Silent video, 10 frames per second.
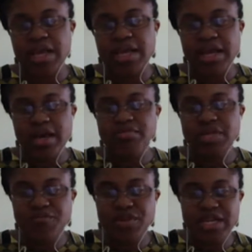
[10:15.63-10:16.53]

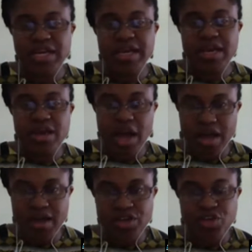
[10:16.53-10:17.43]
Definitely in
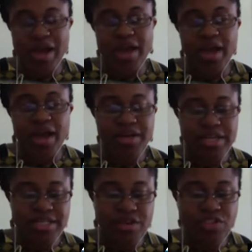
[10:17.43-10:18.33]
Ghana, I can't
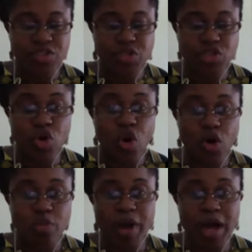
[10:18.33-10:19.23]
necessarily speak to all
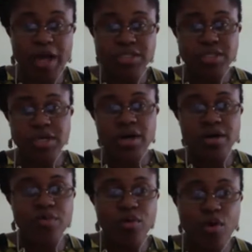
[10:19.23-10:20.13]
parts
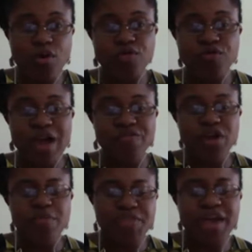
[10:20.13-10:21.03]
of Africa,
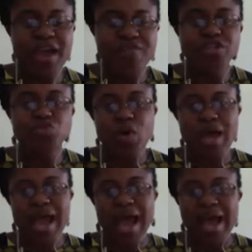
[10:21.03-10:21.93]
but the areas where
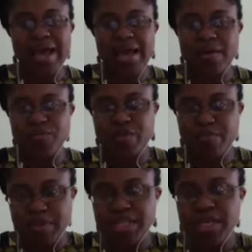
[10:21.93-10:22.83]
I am
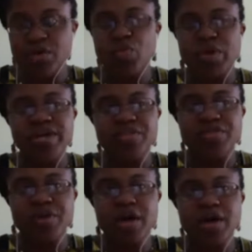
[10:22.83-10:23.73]
familiar with,
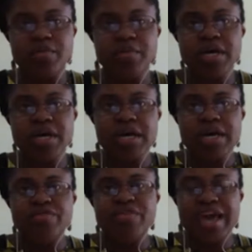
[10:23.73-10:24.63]

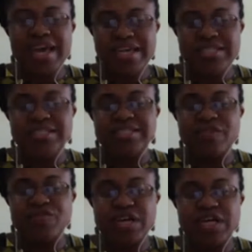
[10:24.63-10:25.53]
there is
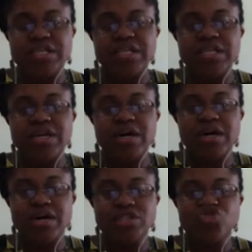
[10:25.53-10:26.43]
definitely
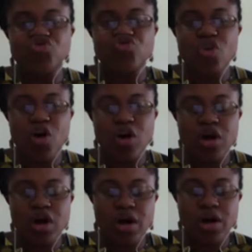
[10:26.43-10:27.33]
a
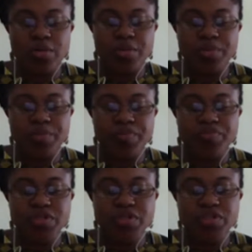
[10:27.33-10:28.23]
strong
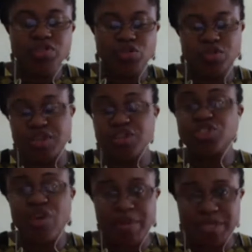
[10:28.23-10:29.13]
sort of
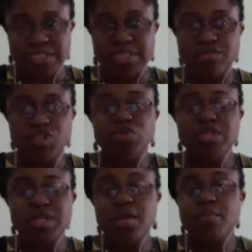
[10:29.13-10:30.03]
discrepancy between the
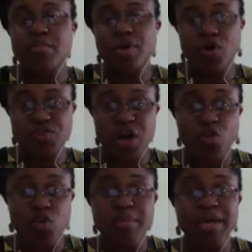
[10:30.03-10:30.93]
number of young
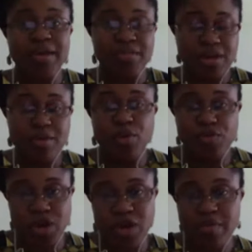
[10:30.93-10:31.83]
women and the number of
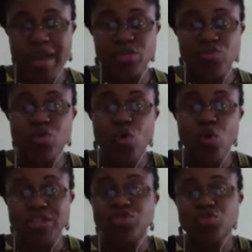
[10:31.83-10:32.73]
young men who go
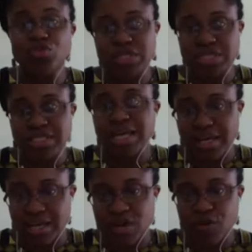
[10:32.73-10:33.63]
into these
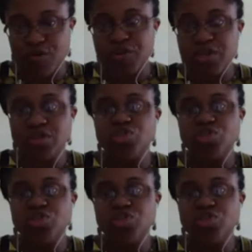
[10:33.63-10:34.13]
technical fields.